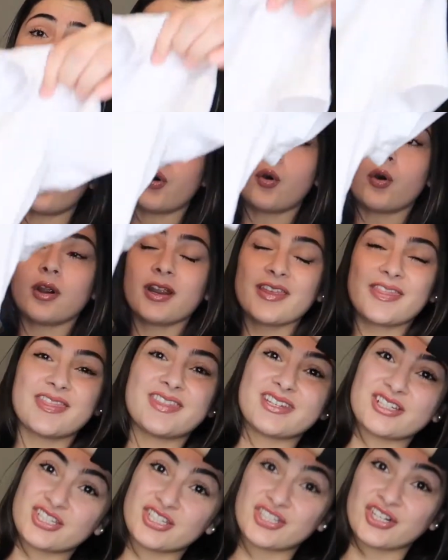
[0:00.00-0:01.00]
for
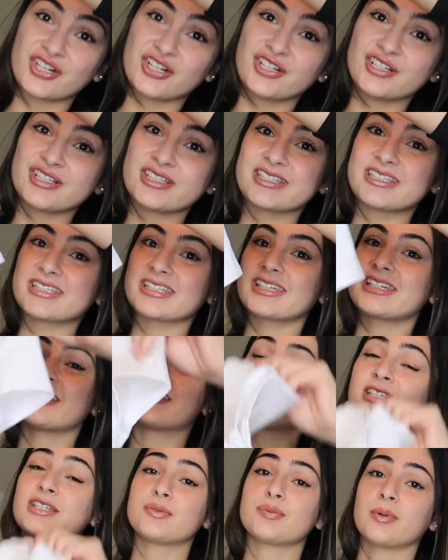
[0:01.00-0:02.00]
this shirt
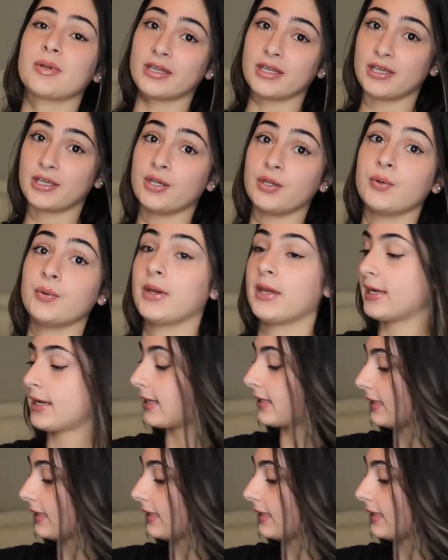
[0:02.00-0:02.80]
because it's really cute and I